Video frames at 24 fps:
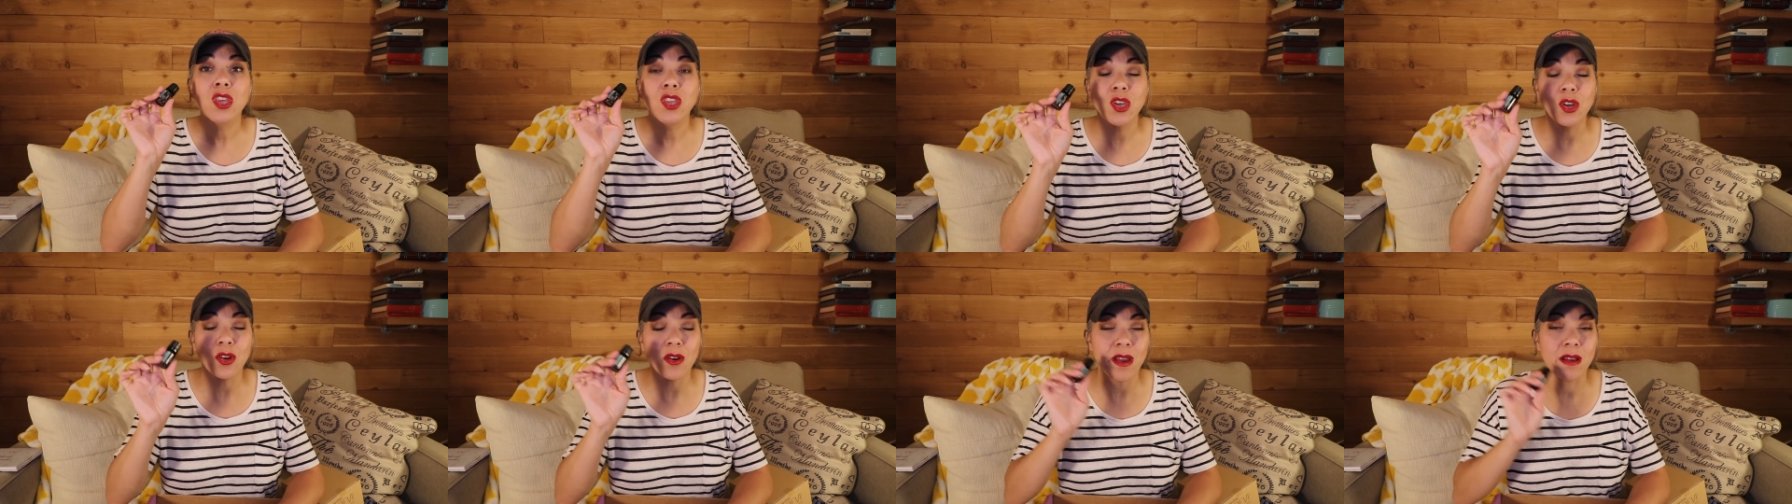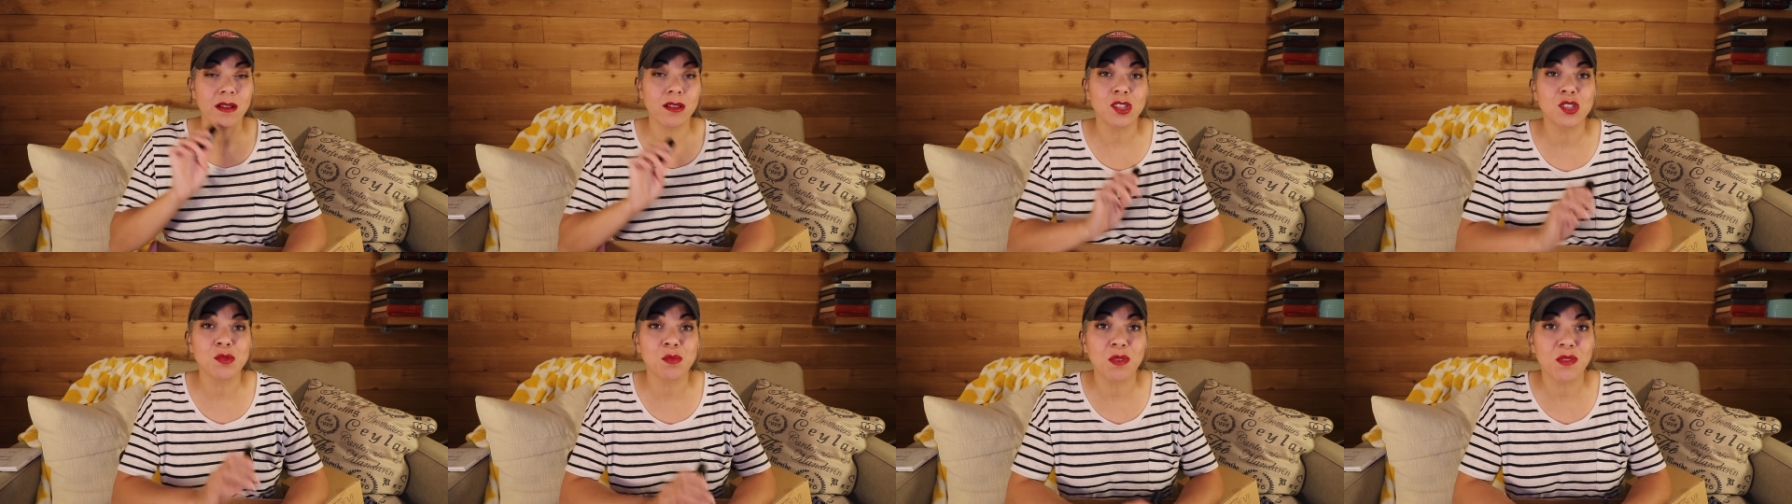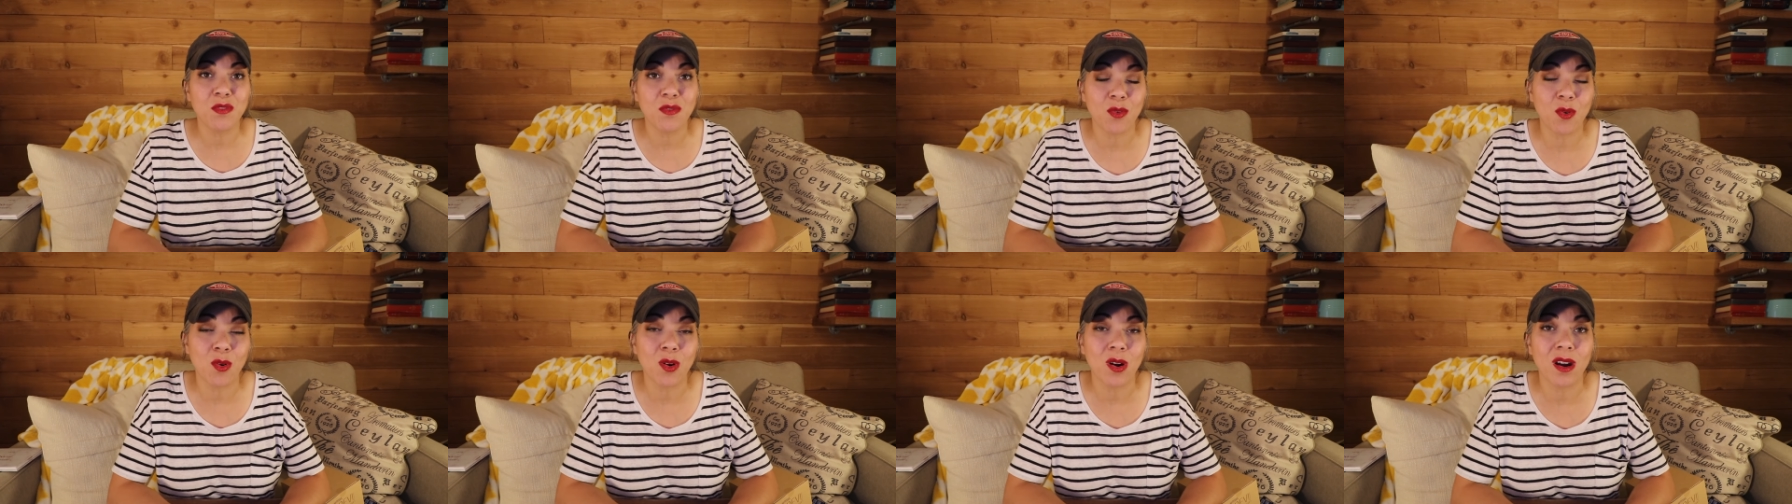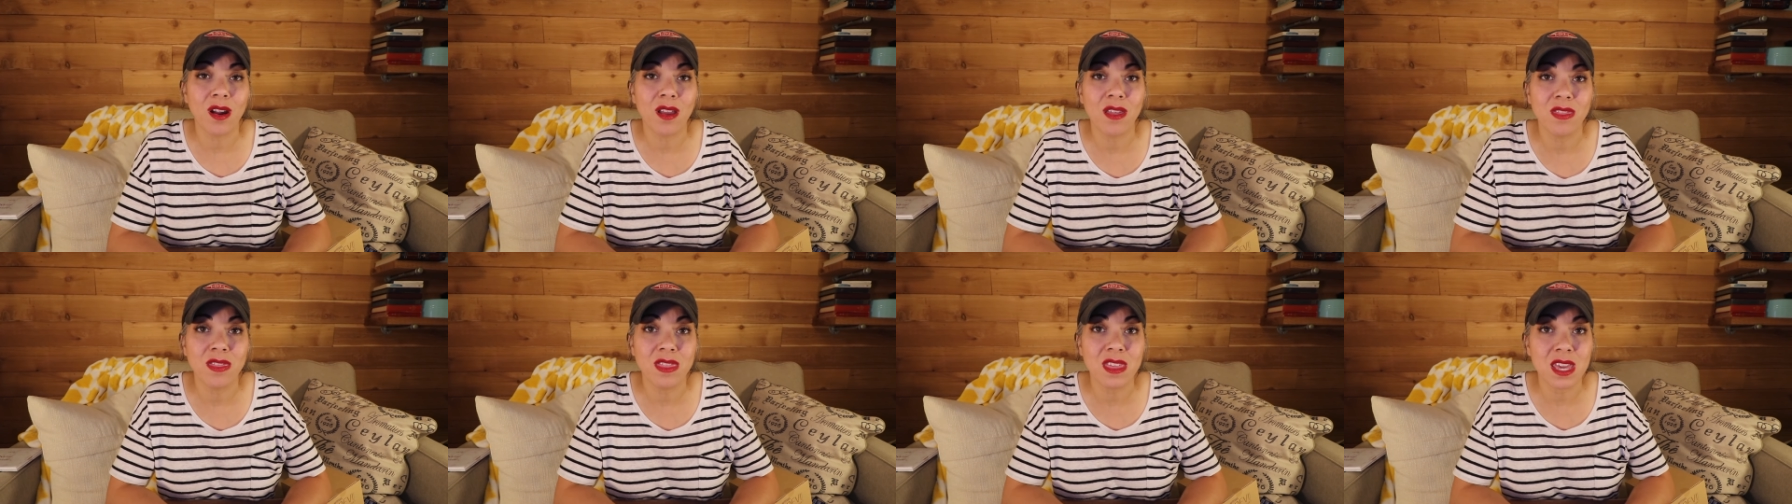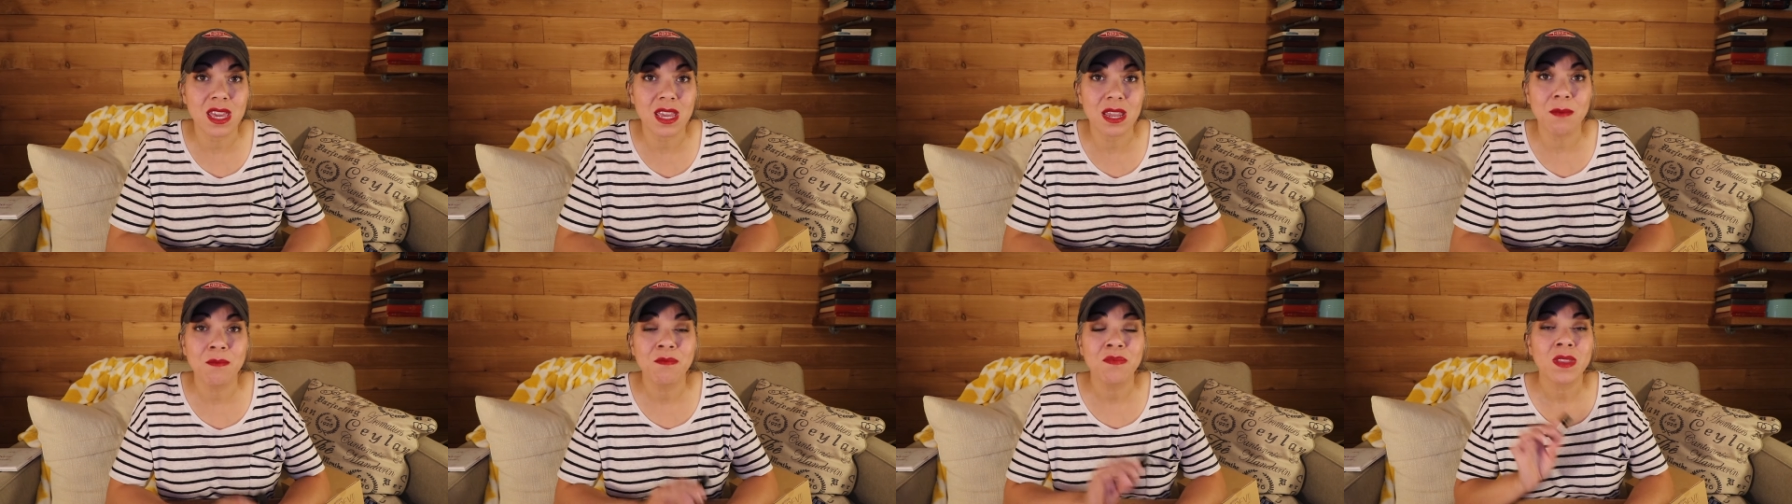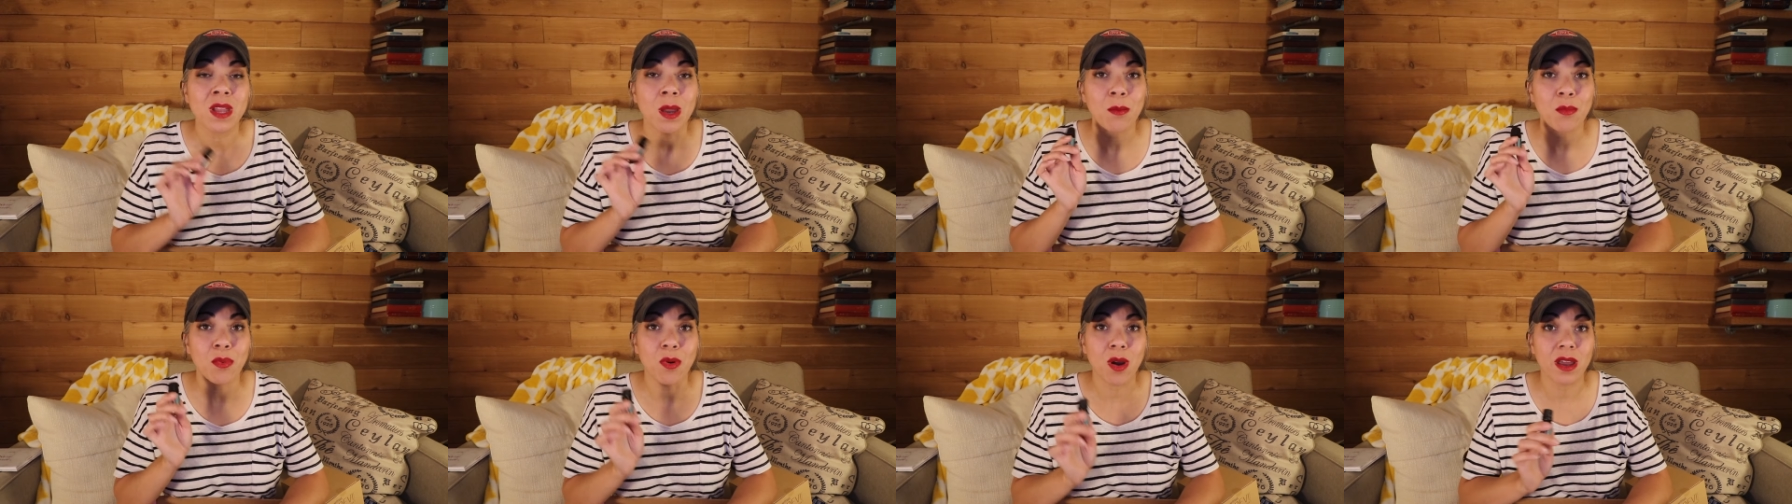you're eligible for the
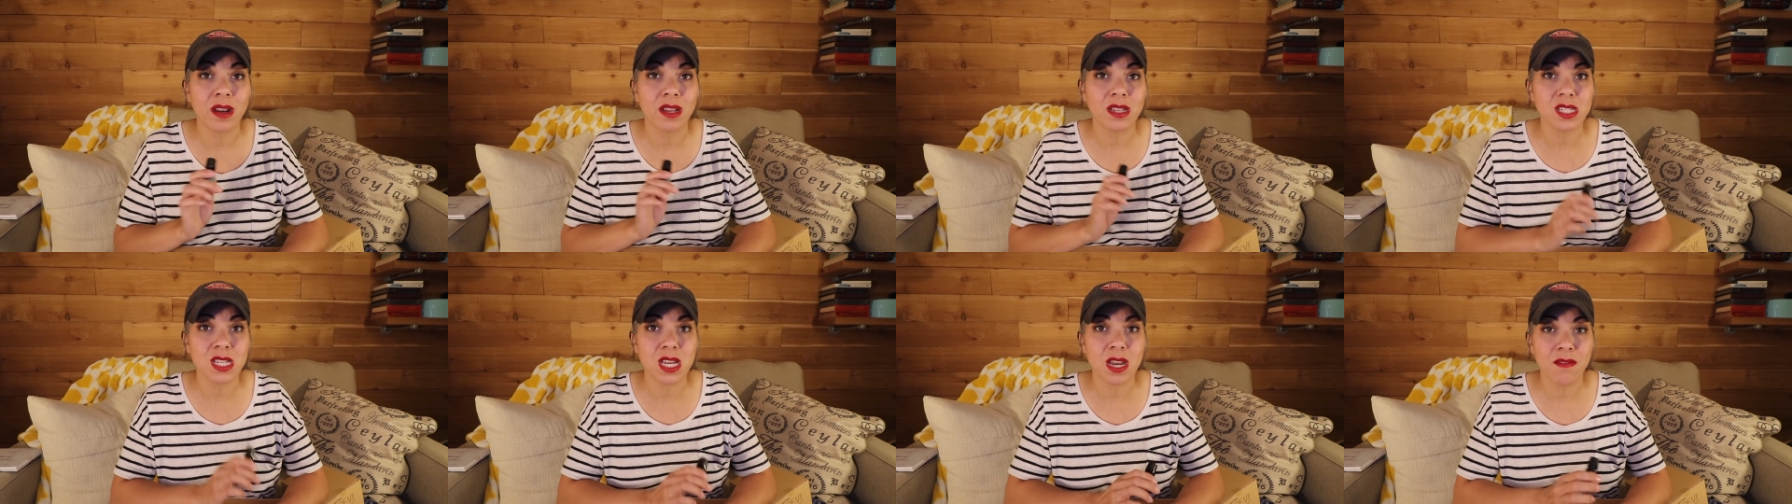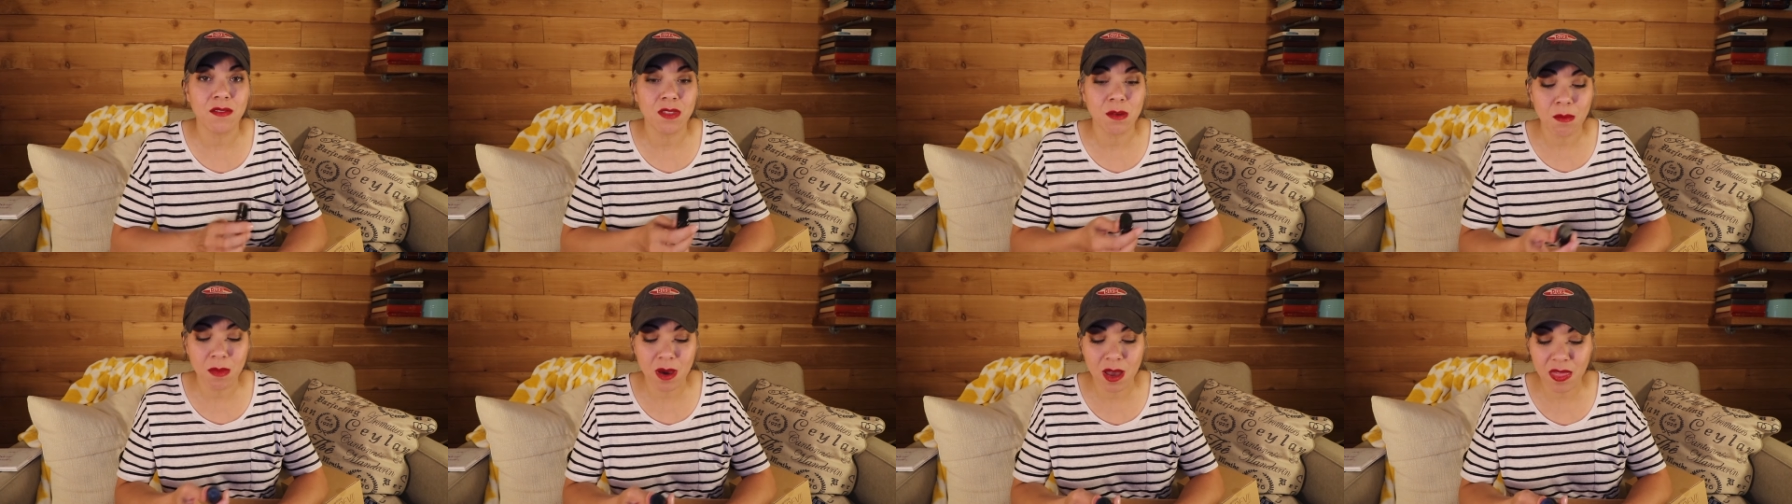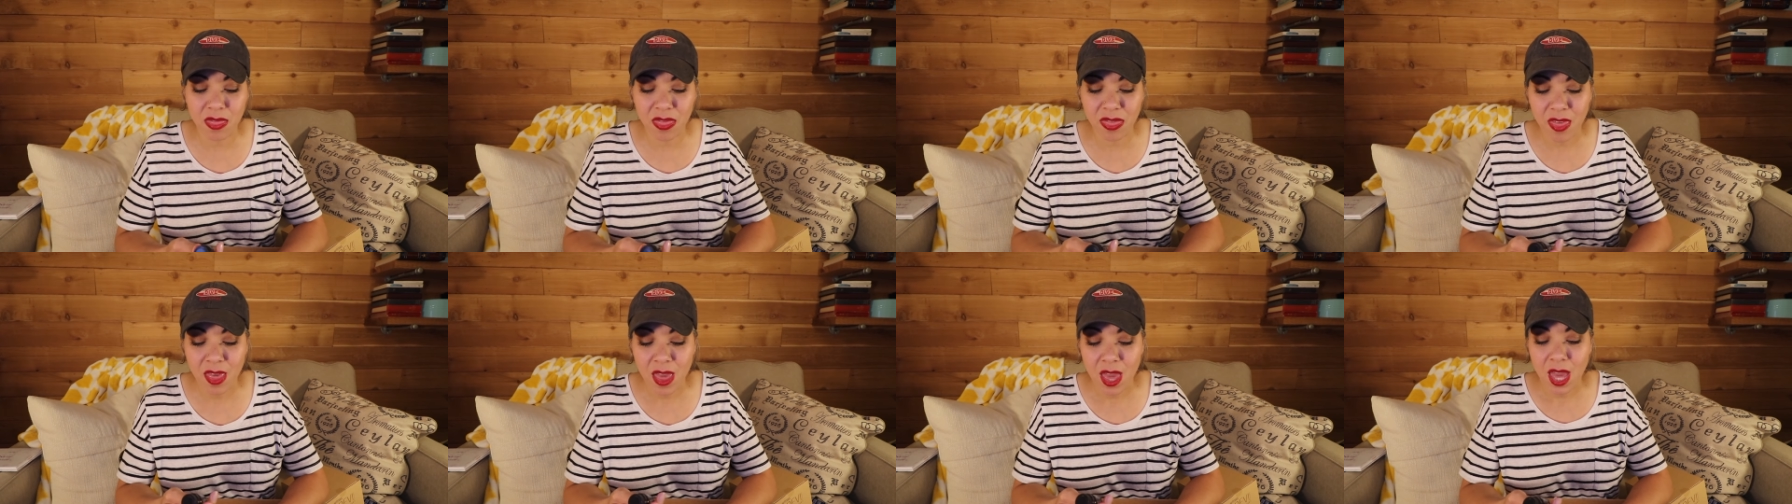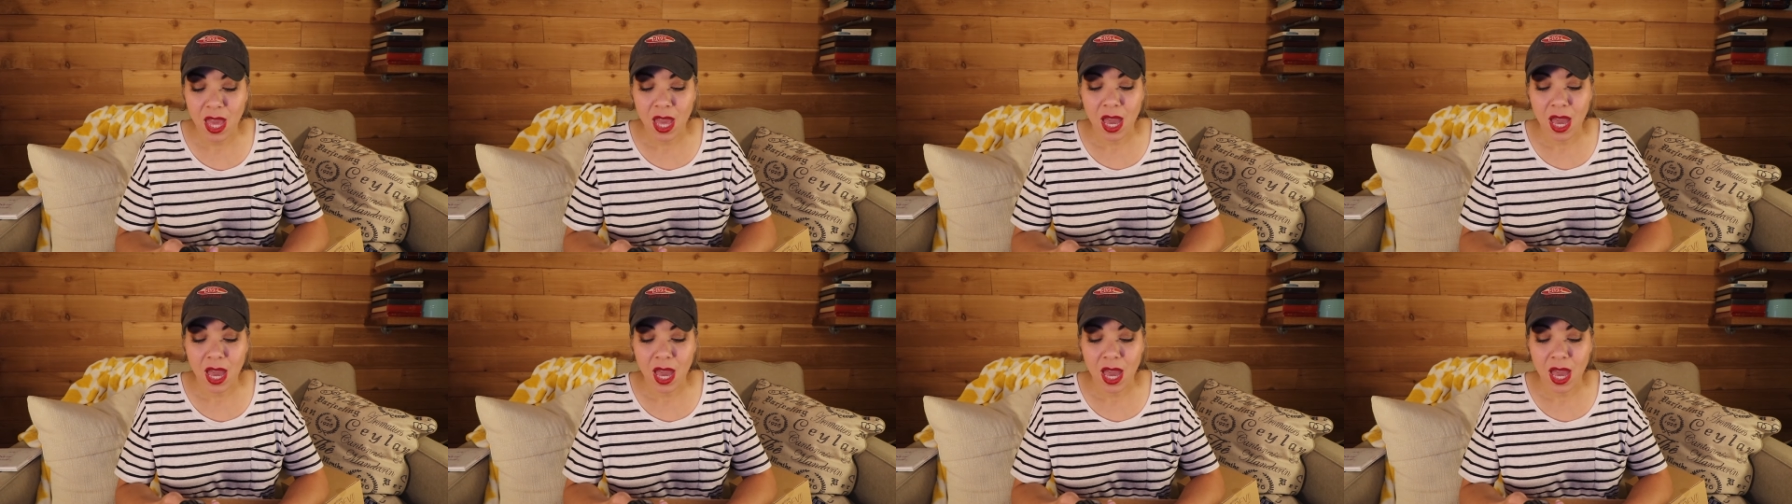product of the month.